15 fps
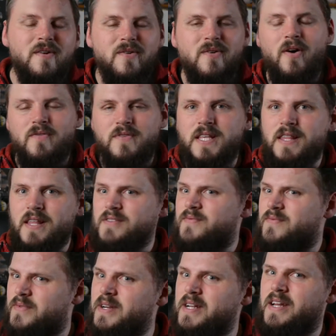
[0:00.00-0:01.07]
Obviously that's
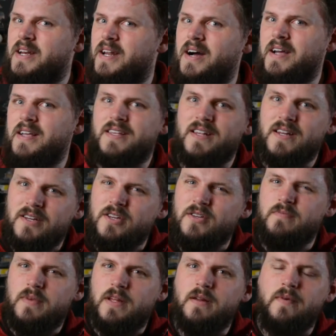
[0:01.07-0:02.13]
really nice and it
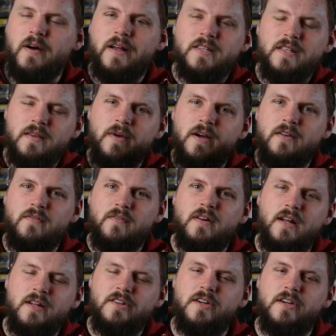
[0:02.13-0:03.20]
just minimises the amount of
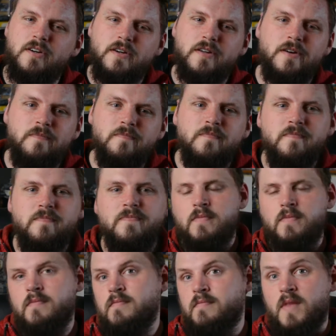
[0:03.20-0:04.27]
clutter going on.
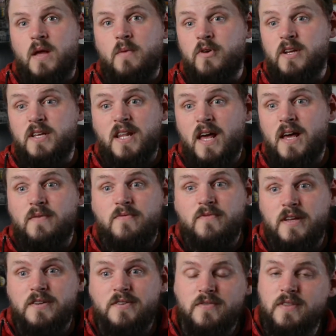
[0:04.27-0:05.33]
Pretty standard
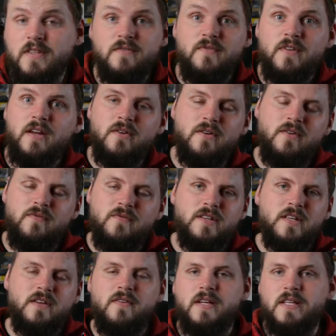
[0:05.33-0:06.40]
feature in these video
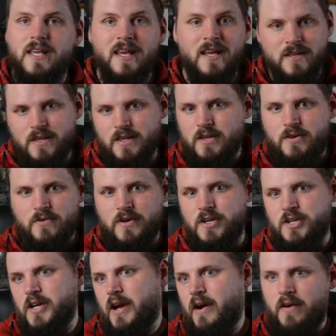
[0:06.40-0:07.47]
conferencing things is the screen
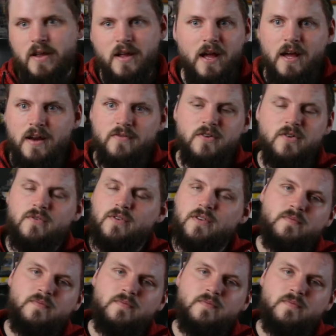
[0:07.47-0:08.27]
sharing, and of course